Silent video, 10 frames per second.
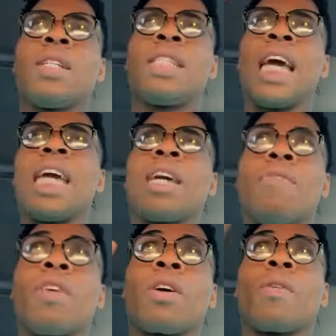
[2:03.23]
take
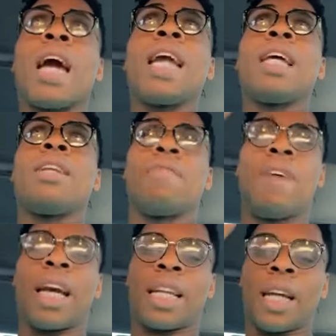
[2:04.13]
it for granted the
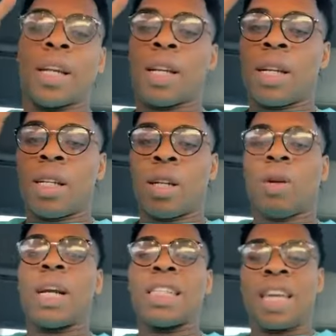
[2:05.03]
fact that the
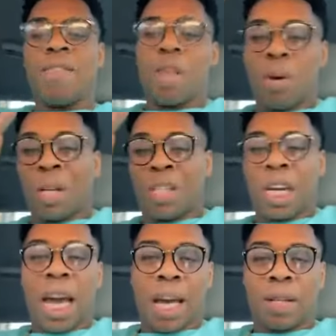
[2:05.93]
Lord is giving you a
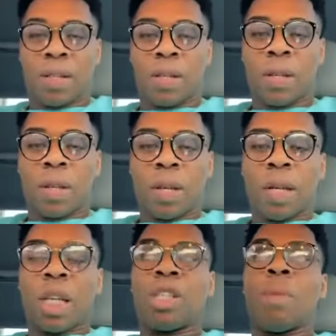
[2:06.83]
chance
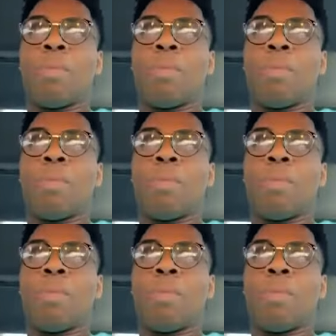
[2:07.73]
to